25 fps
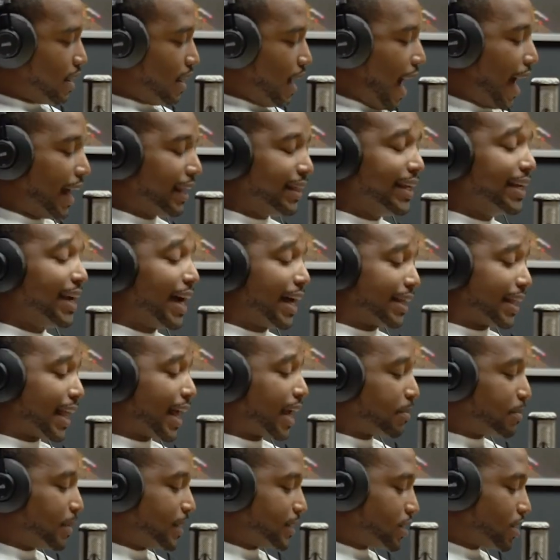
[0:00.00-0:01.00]
I think I
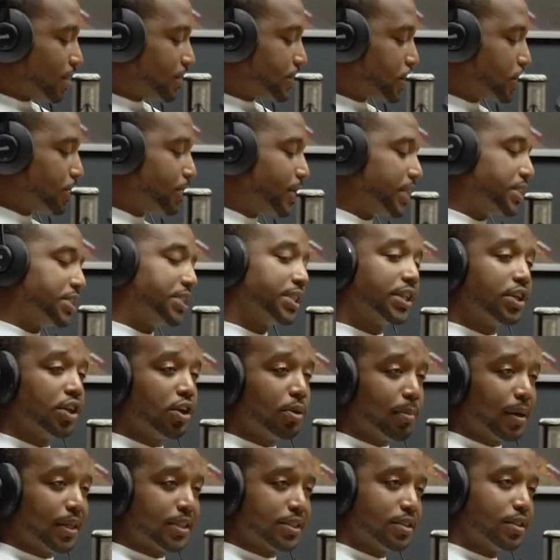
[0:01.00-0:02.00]
like myself too much to
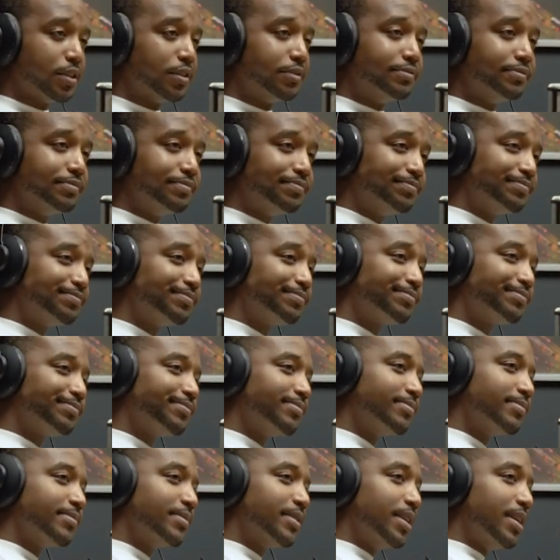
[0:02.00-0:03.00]
kill myself.
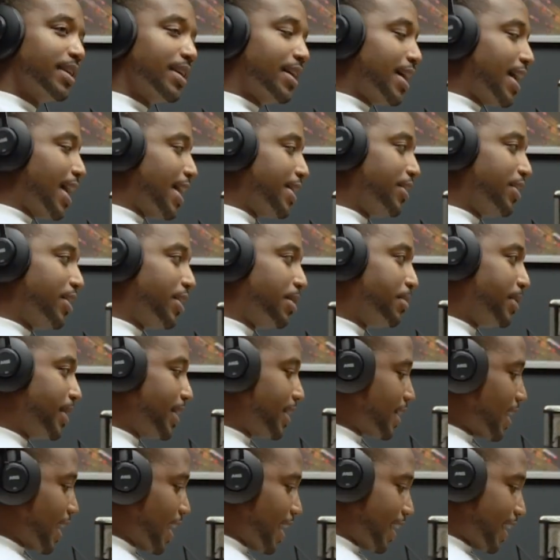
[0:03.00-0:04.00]
Oh, for sure. You know what I
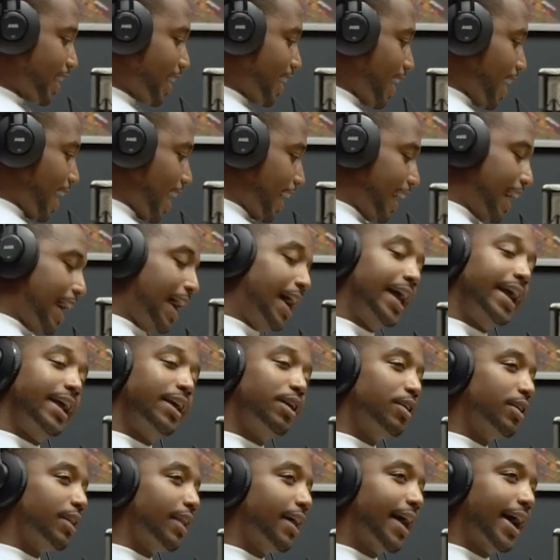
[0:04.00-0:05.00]
mean? Like I
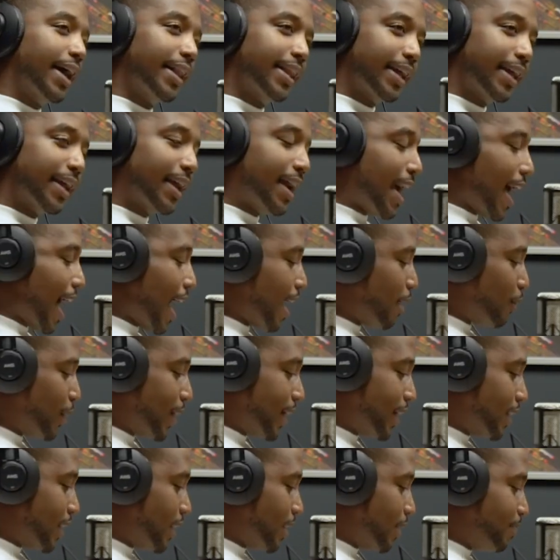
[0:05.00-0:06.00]
ain't gonna lie. Like I
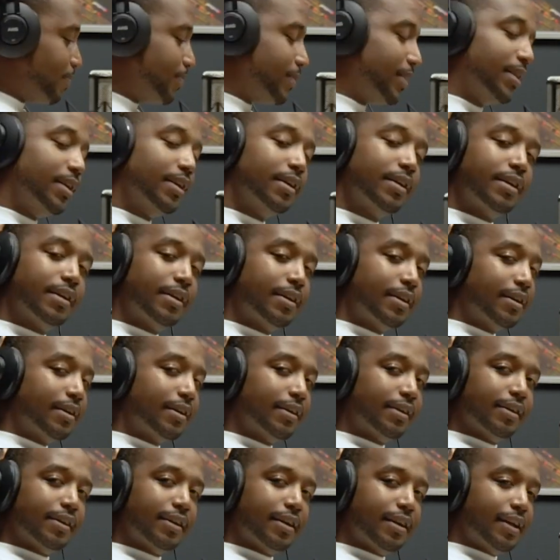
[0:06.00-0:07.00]
wake up
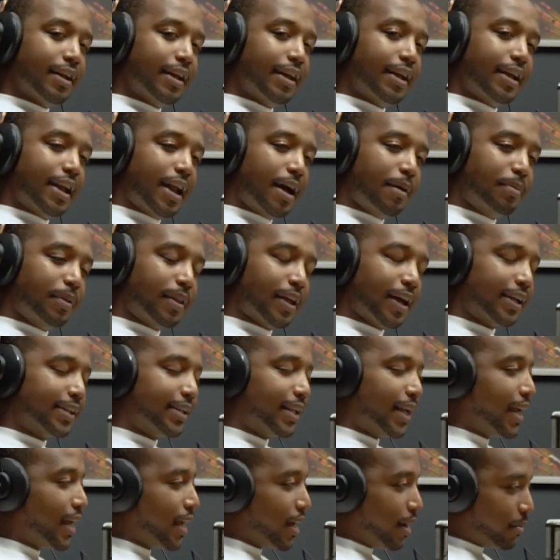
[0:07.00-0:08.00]
and I'll be like,
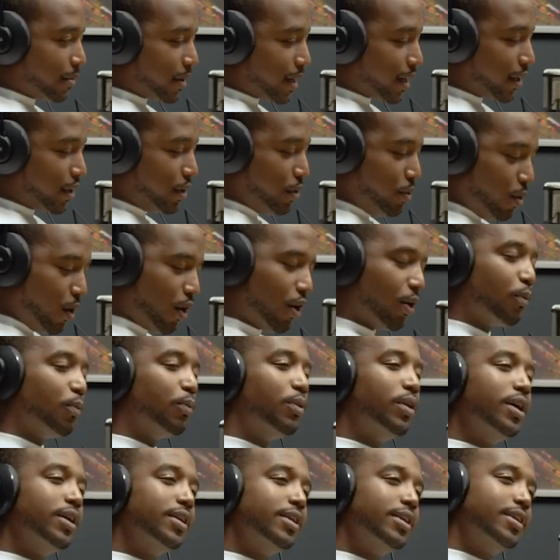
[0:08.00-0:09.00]
damn, like you are
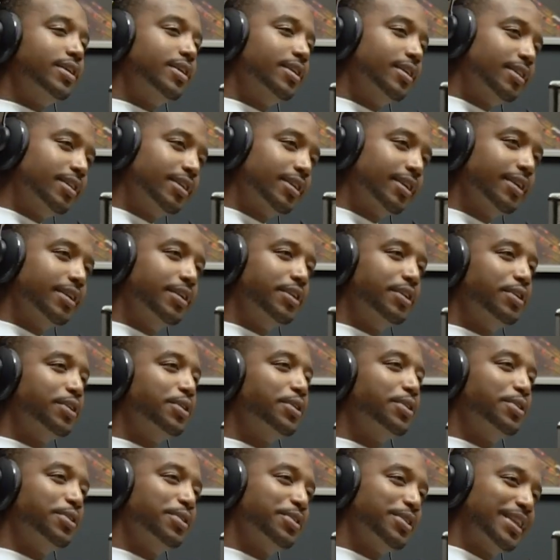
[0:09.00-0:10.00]
one good looking
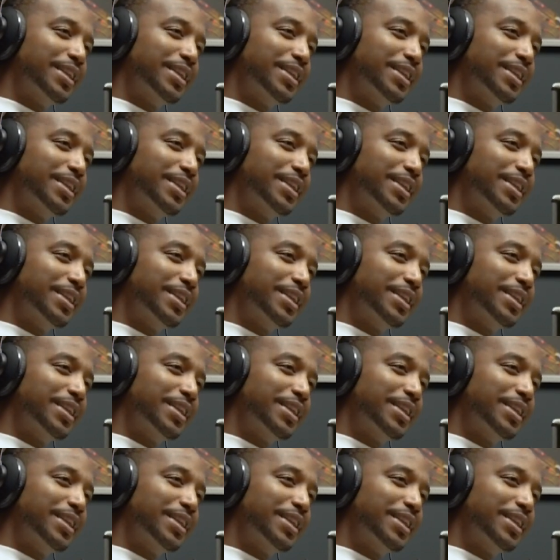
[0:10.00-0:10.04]
dude.